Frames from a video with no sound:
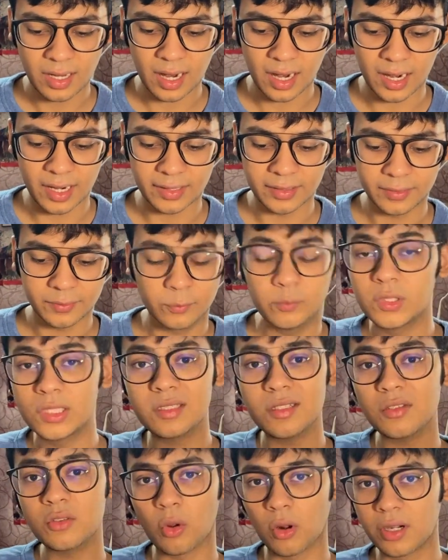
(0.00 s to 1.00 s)
And
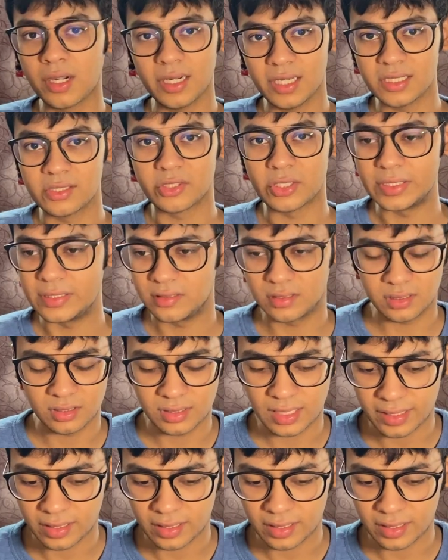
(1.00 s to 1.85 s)
this is already changing.